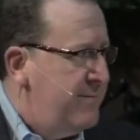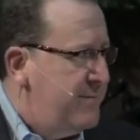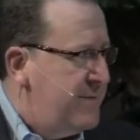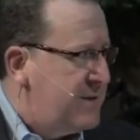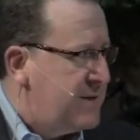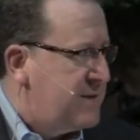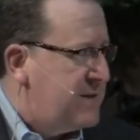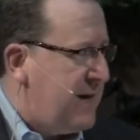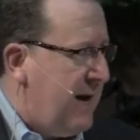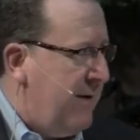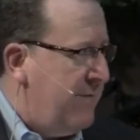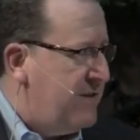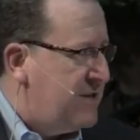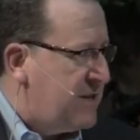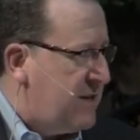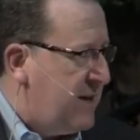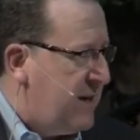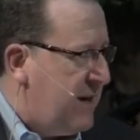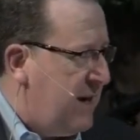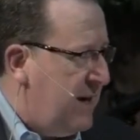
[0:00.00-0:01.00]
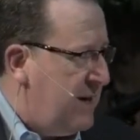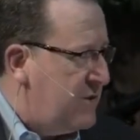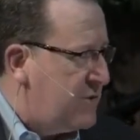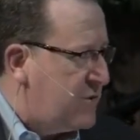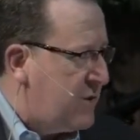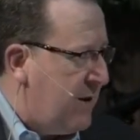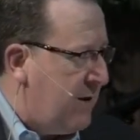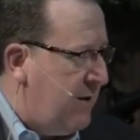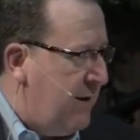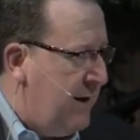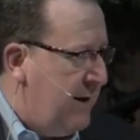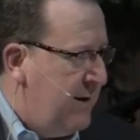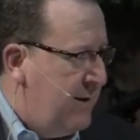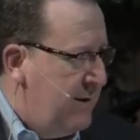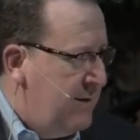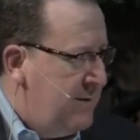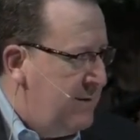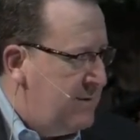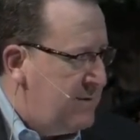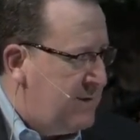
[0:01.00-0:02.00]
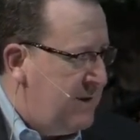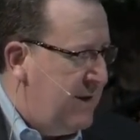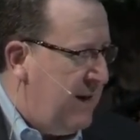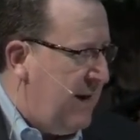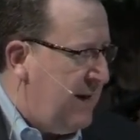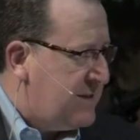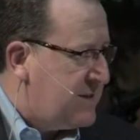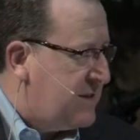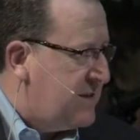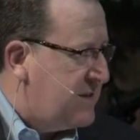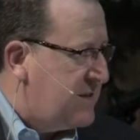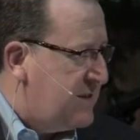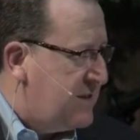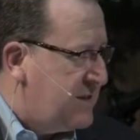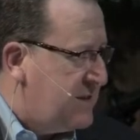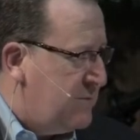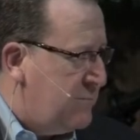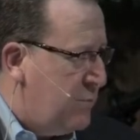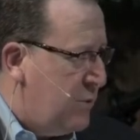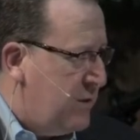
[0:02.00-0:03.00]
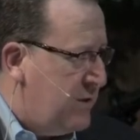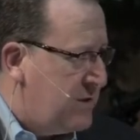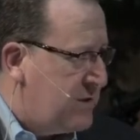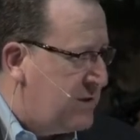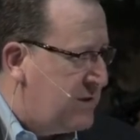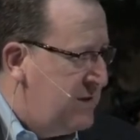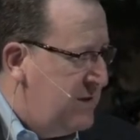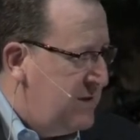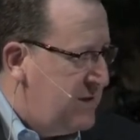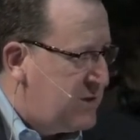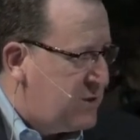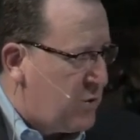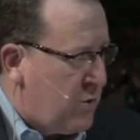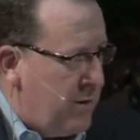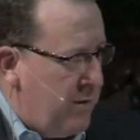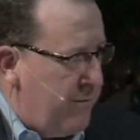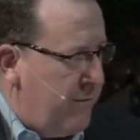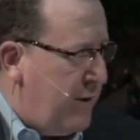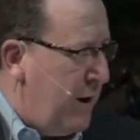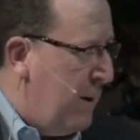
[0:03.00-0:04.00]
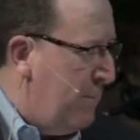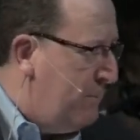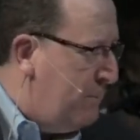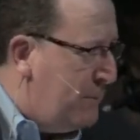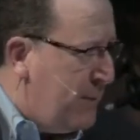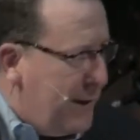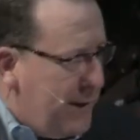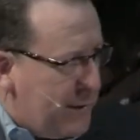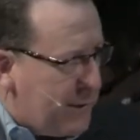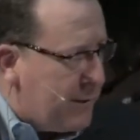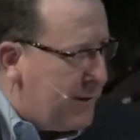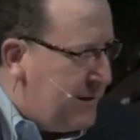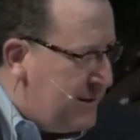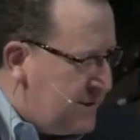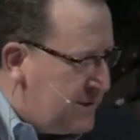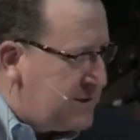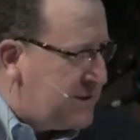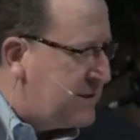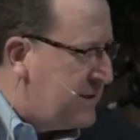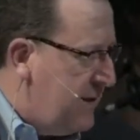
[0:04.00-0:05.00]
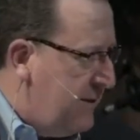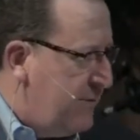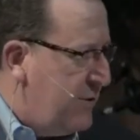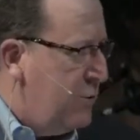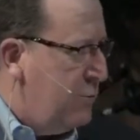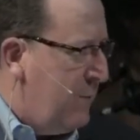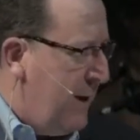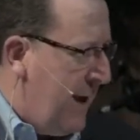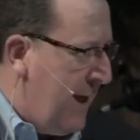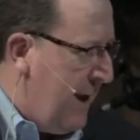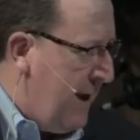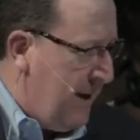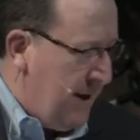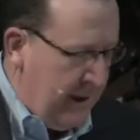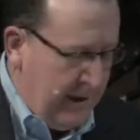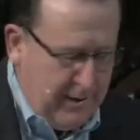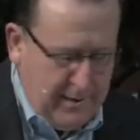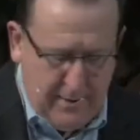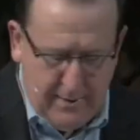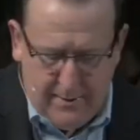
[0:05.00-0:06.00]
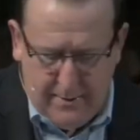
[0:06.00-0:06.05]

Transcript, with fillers: This is obviously contrary to Gnosticism with its sort of appearance of humanity.